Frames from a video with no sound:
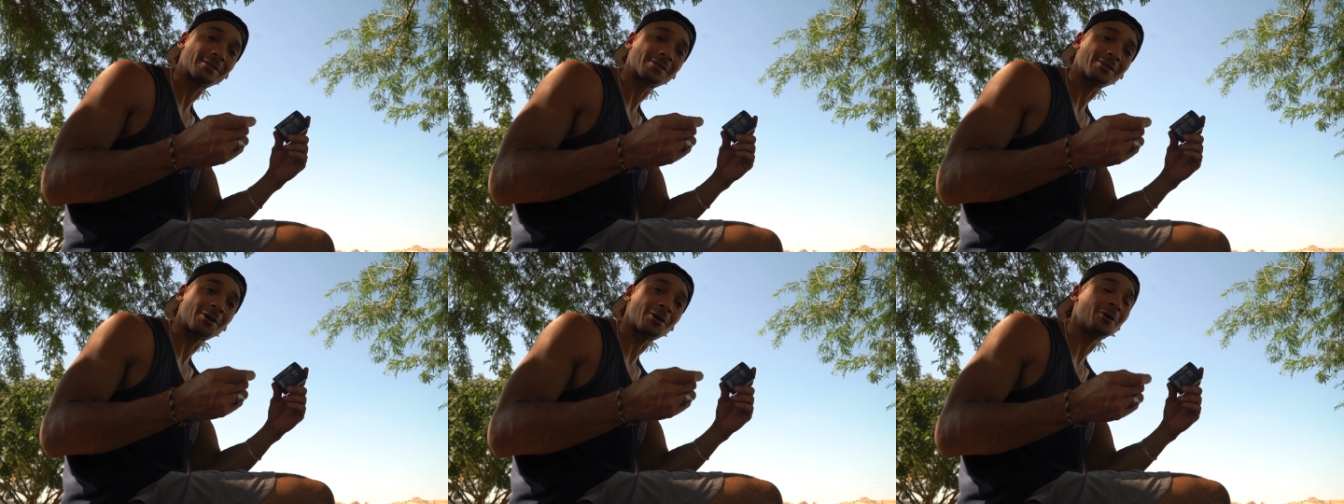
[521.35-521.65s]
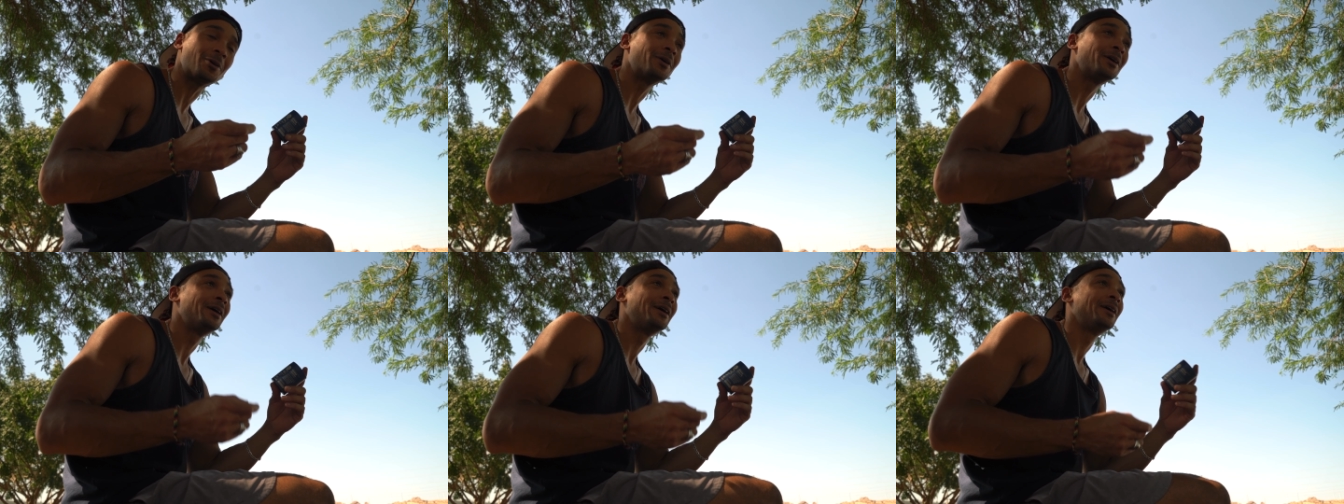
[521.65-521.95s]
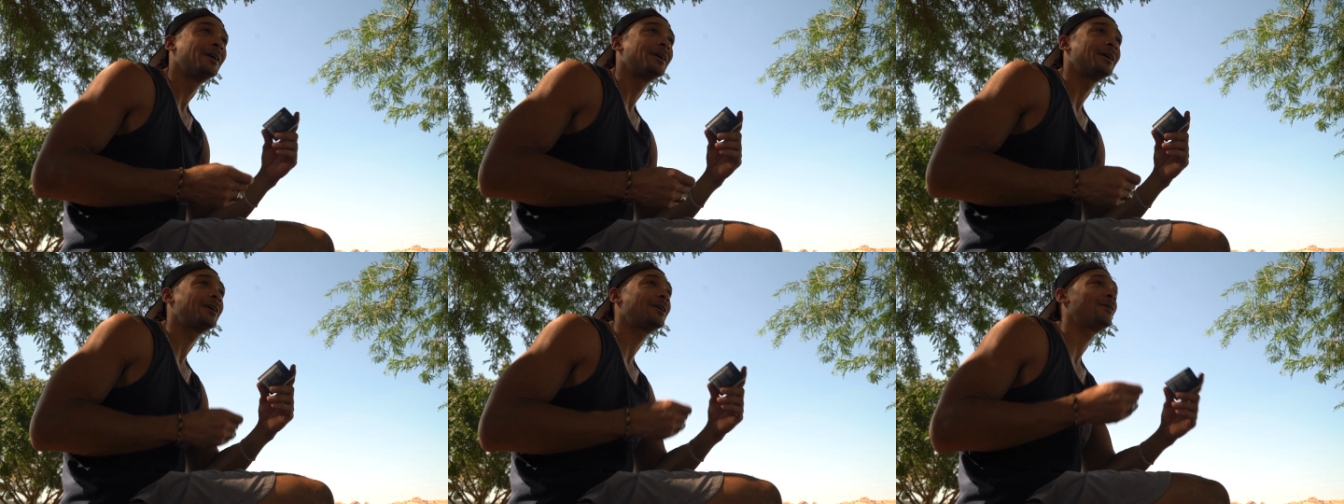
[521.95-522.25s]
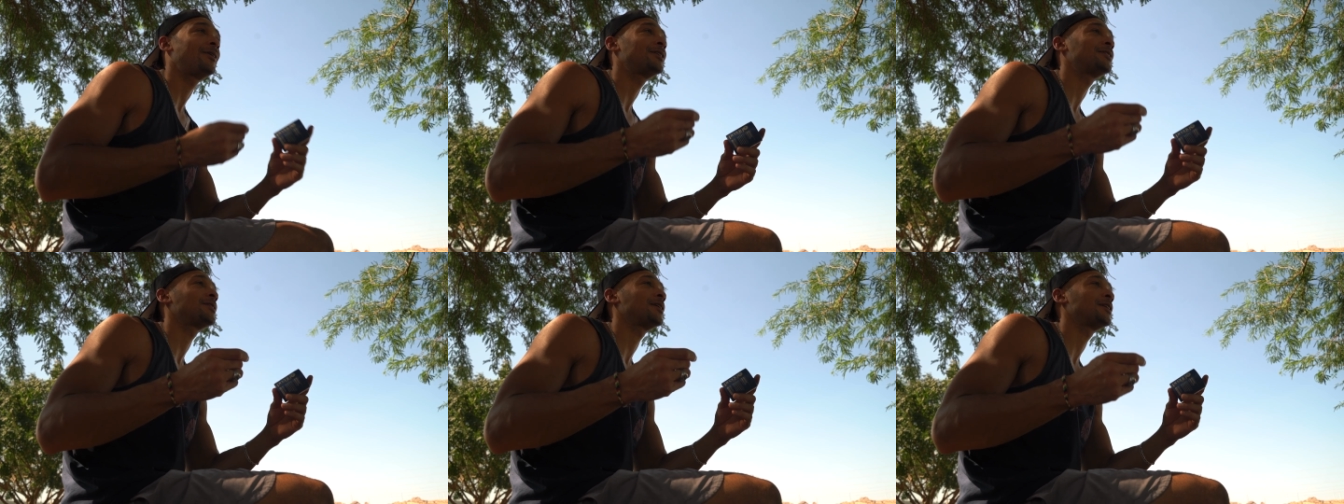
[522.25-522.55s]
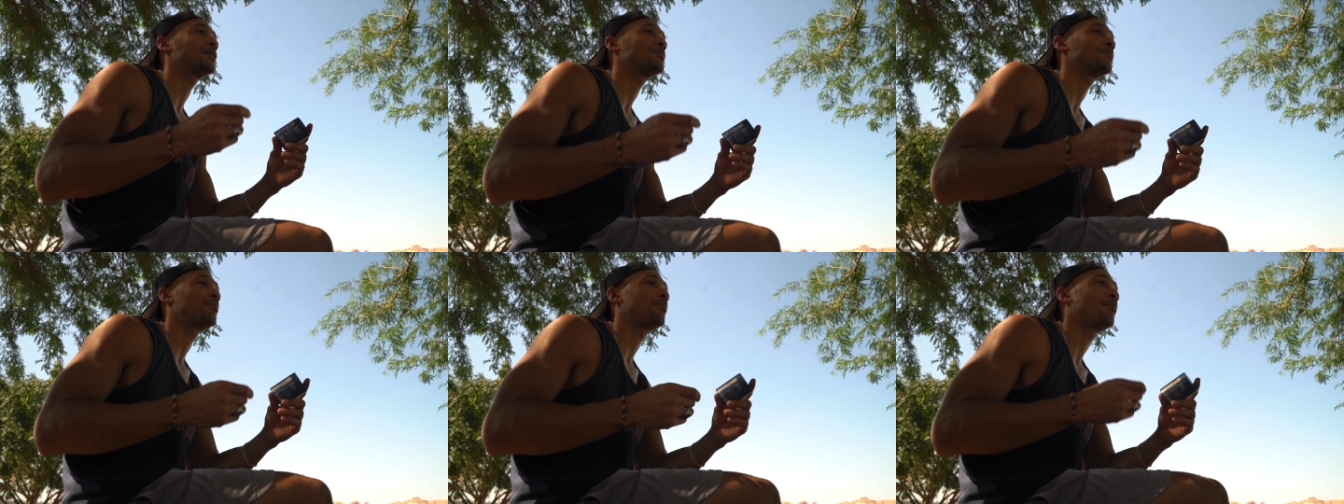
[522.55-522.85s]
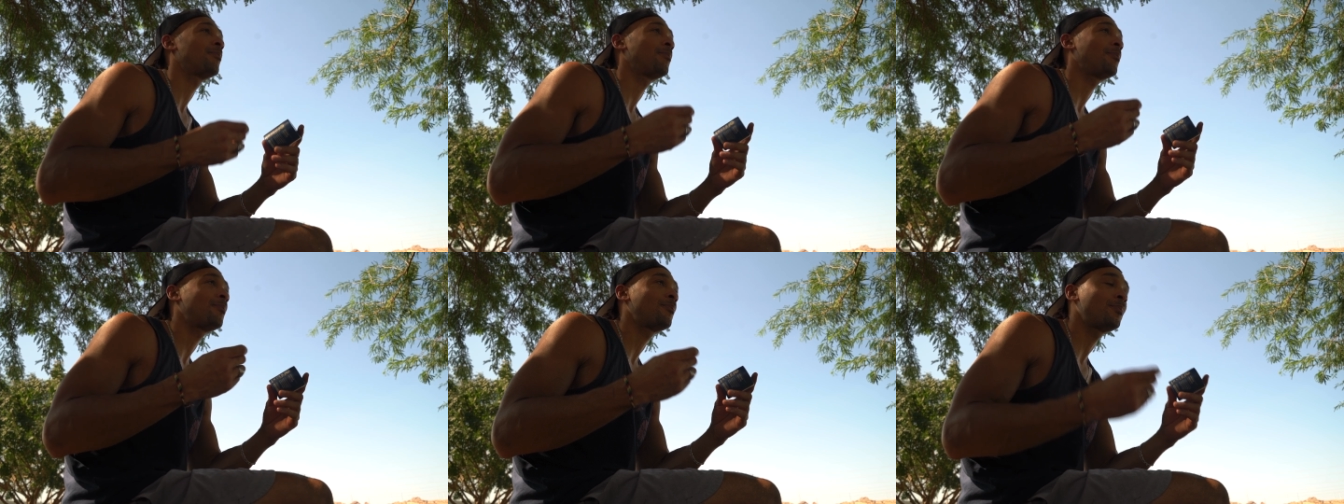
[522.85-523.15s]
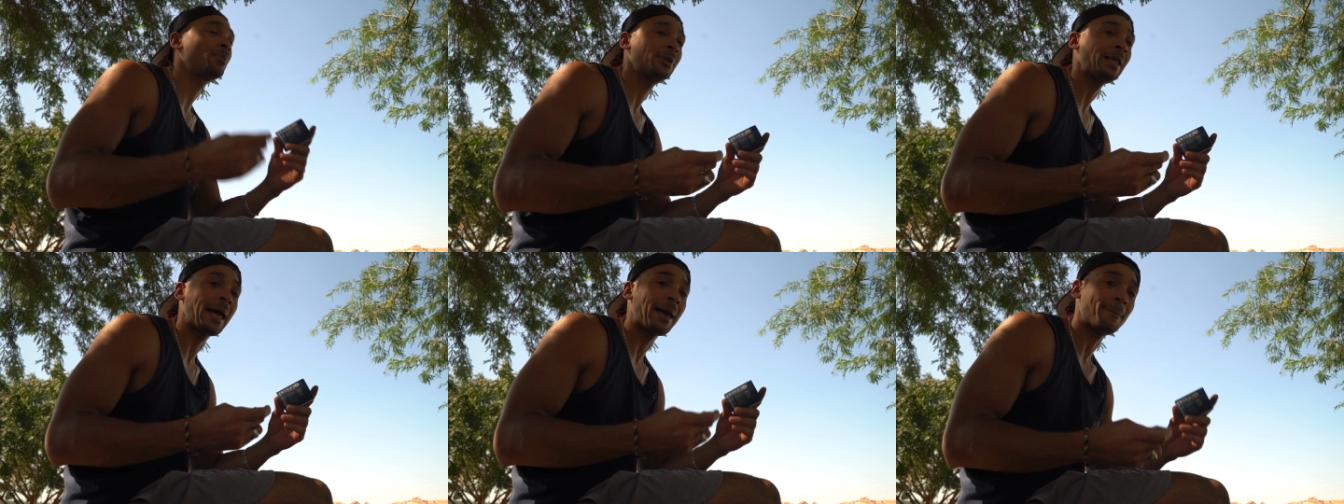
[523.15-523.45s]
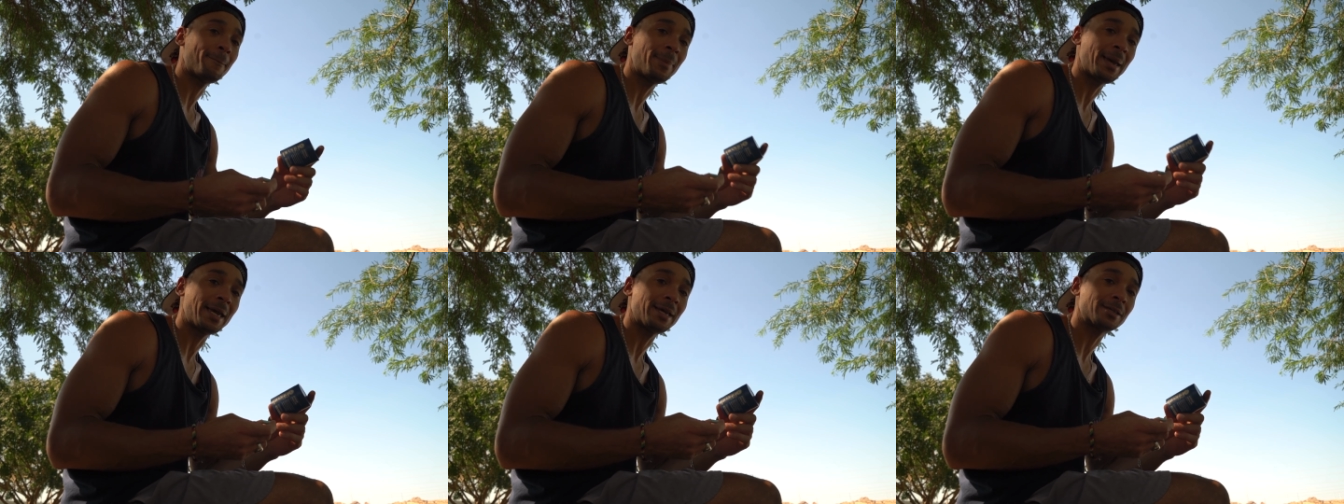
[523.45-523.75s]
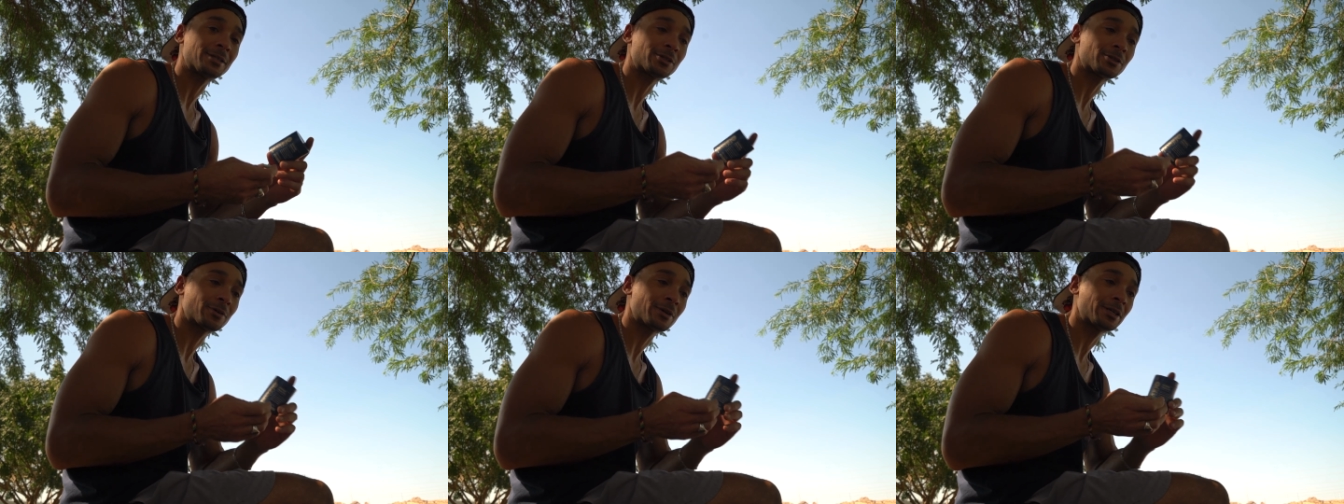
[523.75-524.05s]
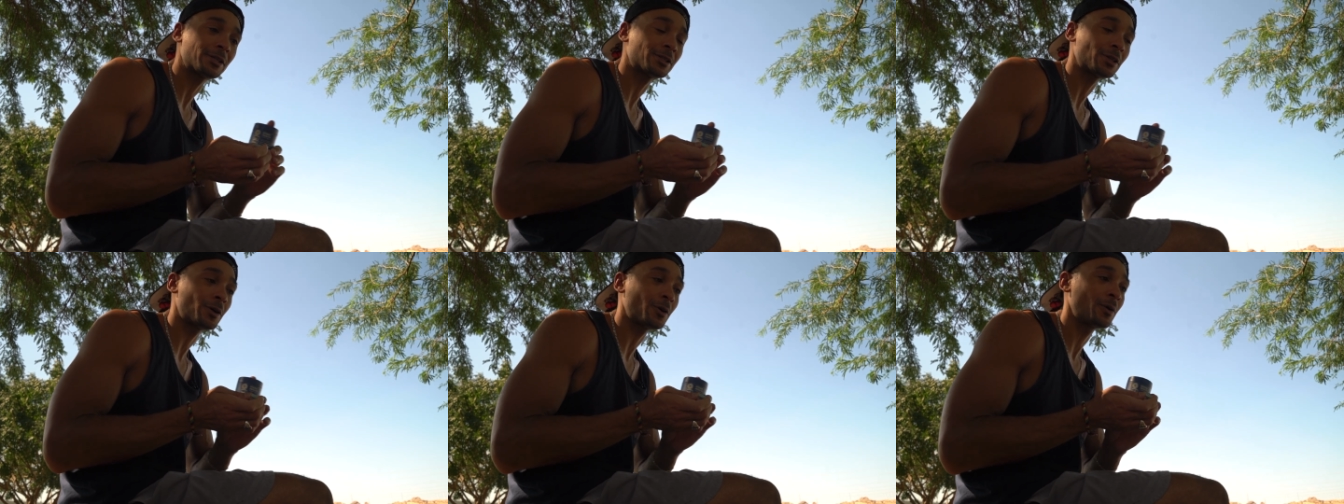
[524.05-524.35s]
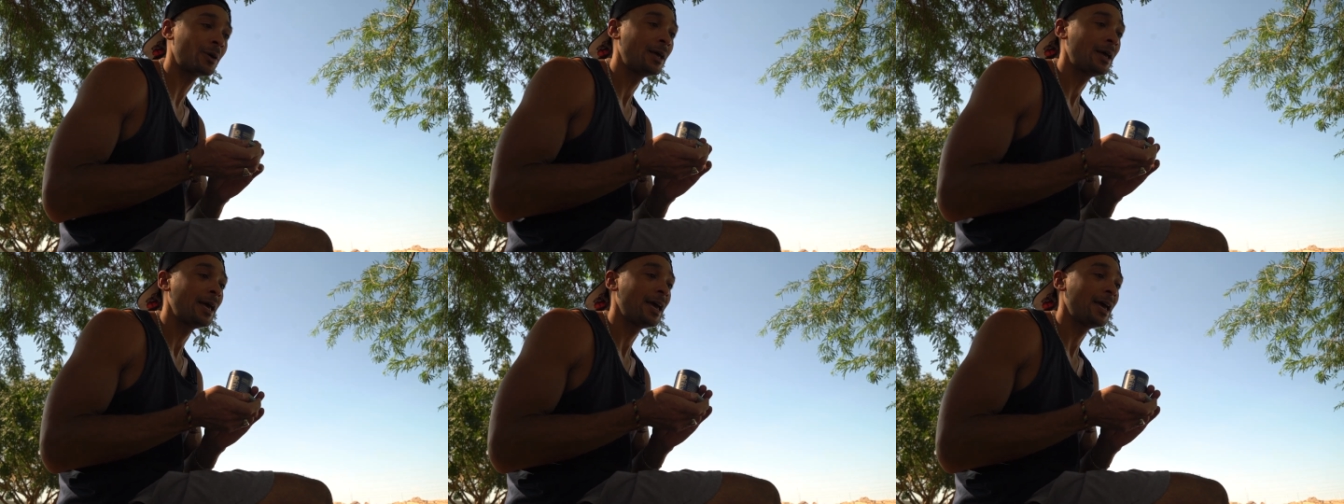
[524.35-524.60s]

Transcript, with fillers: So you know it's, it's plant based, right? So